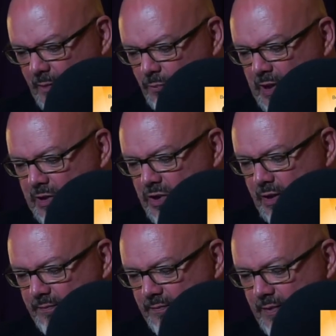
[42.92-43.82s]

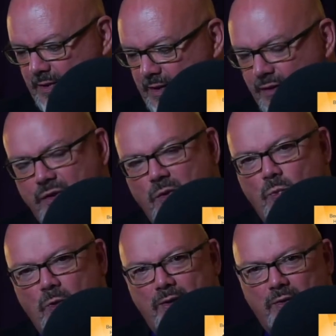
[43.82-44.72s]
Picture, if you
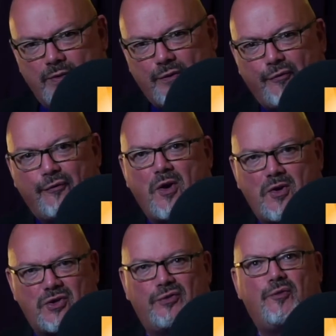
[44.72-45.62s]
will, the
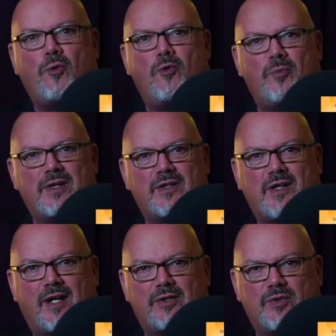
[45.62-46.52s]
first form in
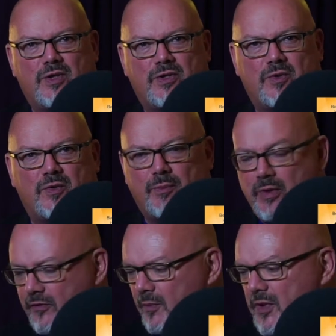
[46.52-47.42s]
secondary school. I
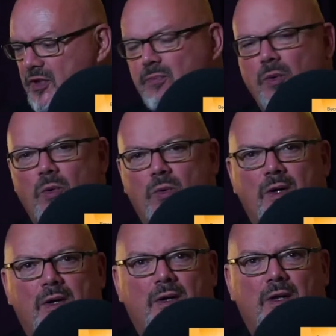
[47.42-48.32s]
moved from a small
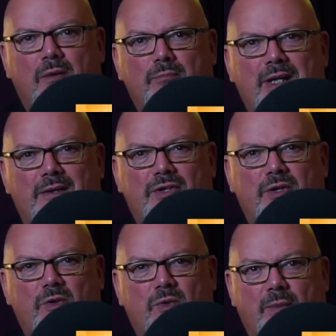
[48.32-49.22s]
middle
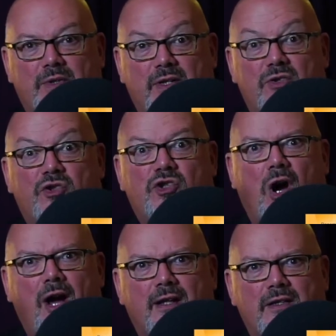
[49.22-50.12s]
school up to this
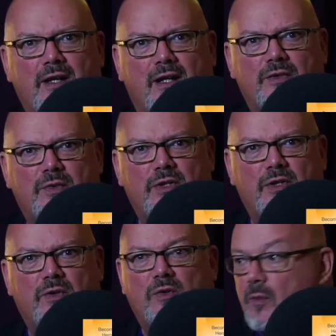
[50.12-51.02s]
giant secondary
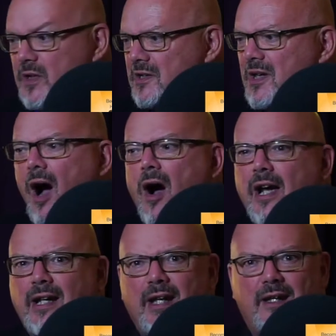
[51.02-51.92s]
school. I was a
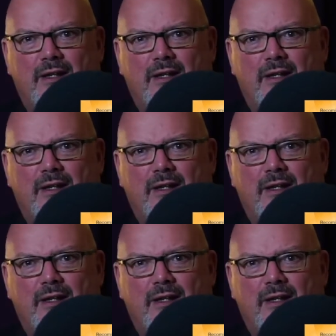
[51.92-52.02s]
tiny